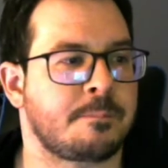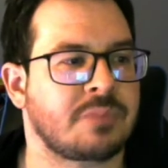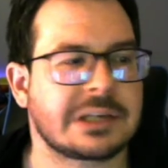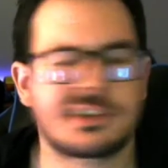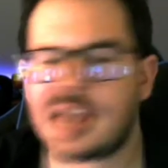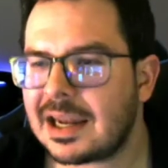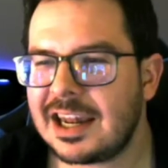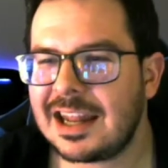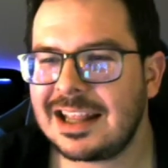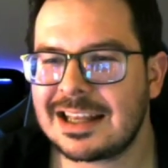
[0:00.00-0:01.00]
Sad I
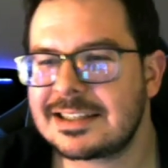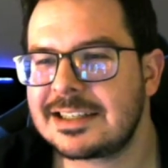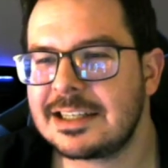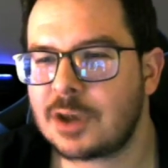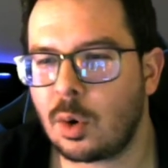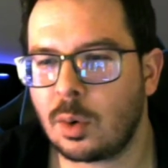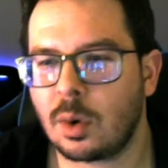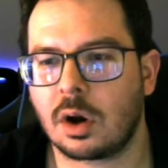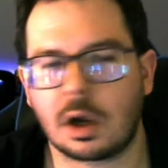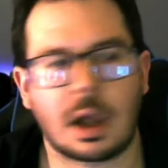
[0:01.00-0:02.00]
didn't get to see
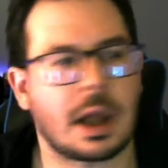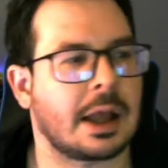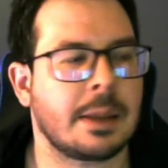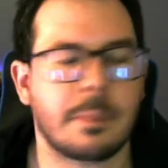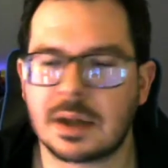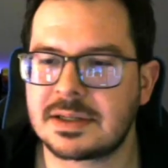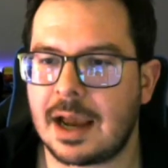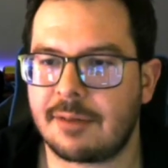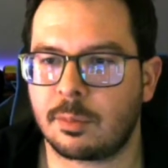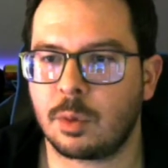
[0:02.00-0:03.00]
Hitmontop
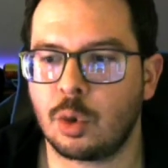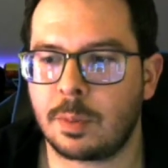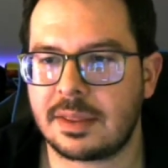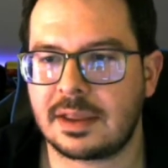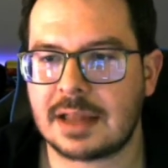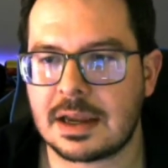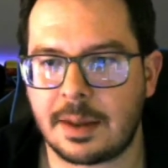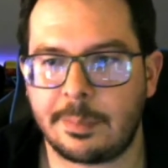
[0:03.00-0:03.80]
from Hoop. I think that double